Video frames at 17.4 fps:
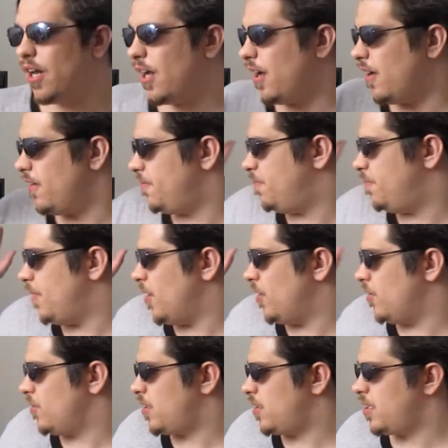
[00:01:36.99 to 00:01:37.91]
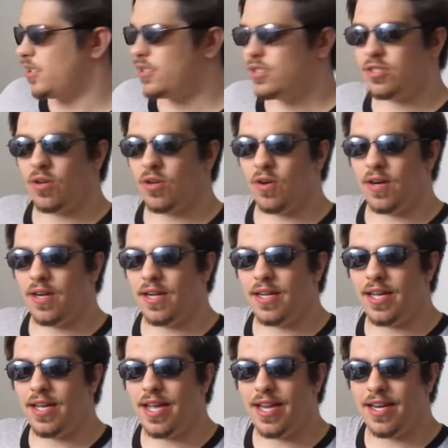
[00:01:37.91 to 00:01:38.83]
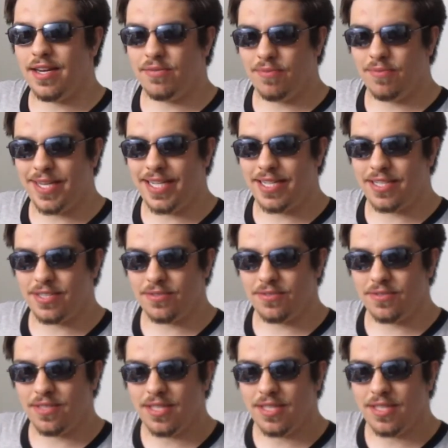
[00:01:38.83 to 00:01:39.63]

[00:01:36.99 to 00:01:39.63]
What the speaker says: of both Sora and Riku.